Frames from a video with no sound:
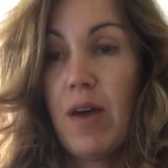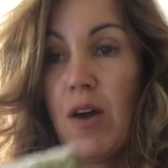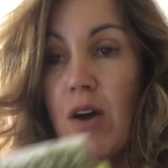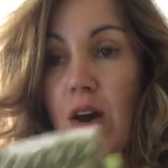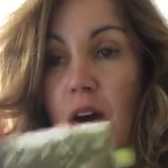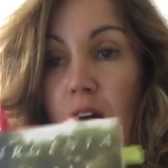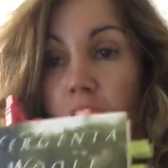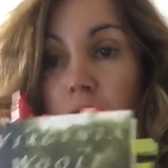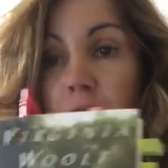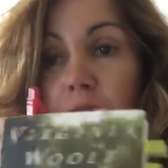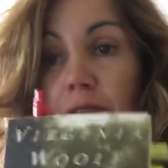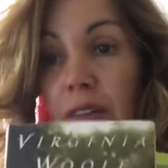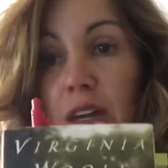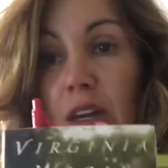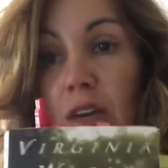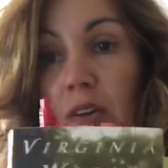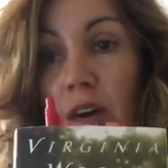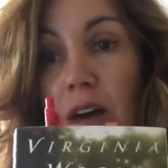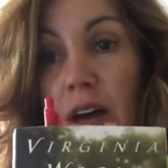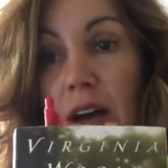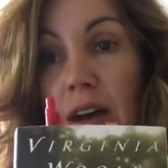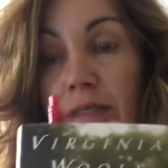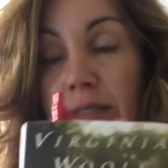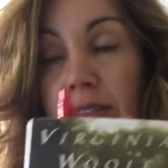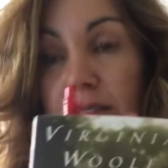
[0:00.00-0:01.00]
hopefully you all
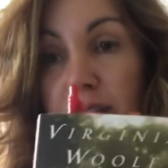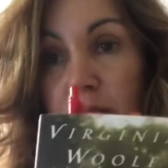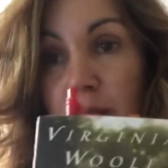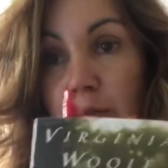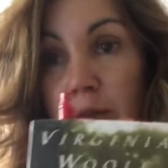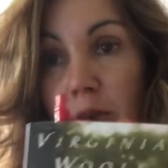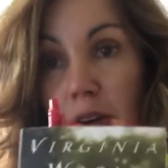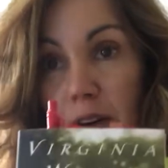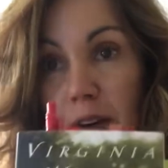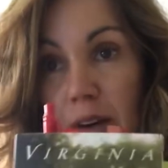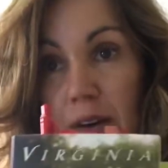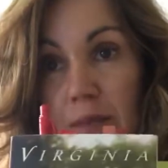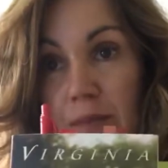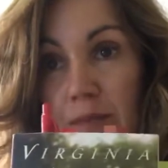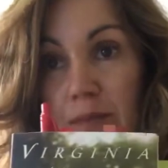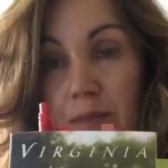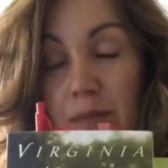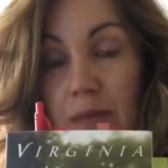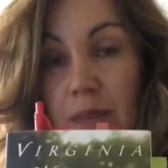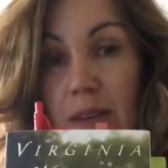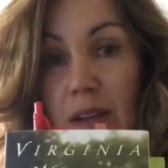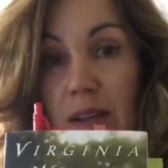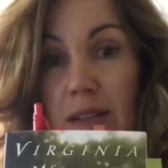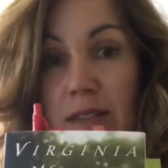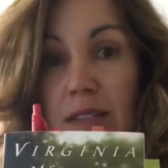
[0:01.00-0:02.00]
have this book.
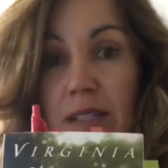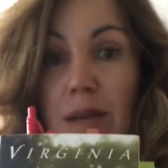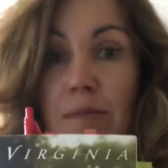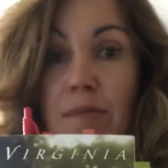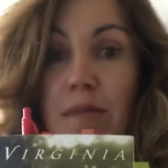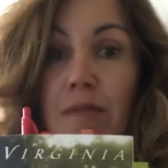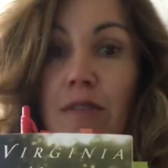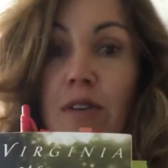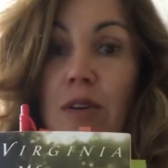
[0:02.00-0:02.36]
Some of